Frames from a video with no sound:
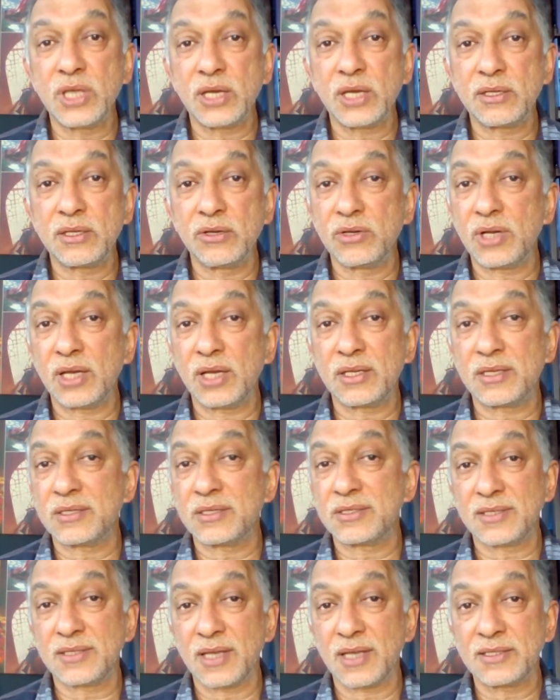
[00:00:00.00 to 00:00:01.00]
that the
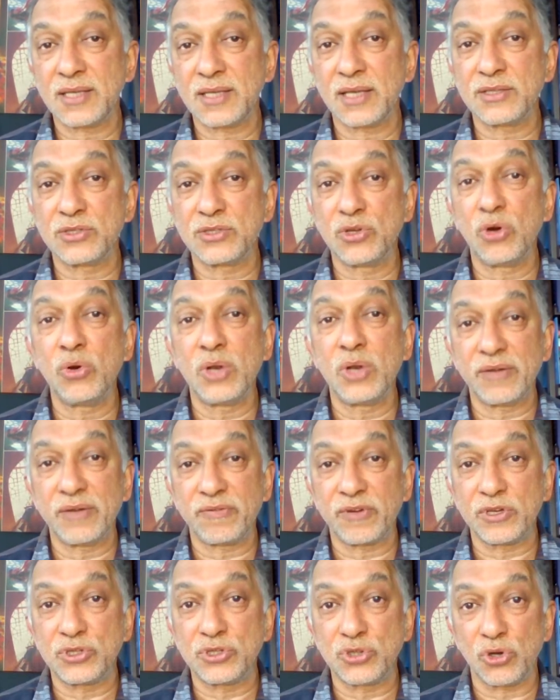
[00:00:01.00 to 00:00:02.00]
United States has no
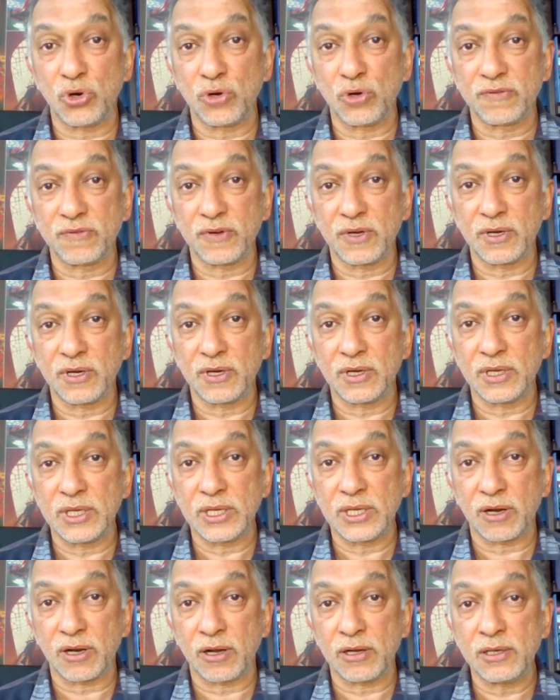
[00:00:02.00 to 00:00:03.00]
leverage over
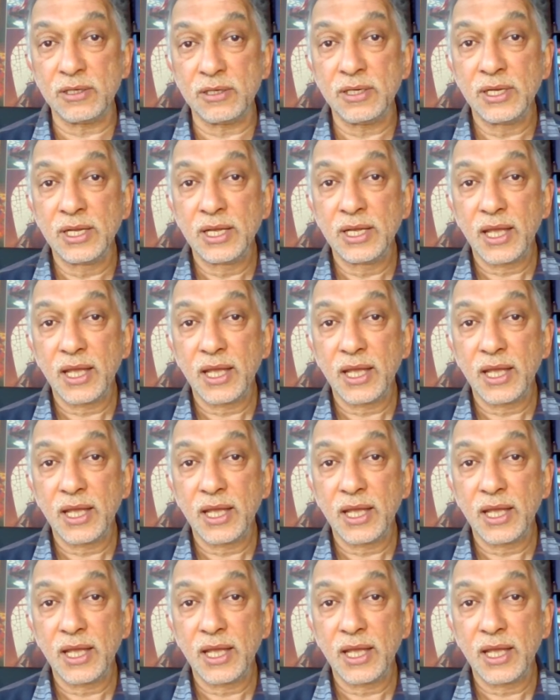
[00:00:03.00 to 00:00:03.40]
Iran,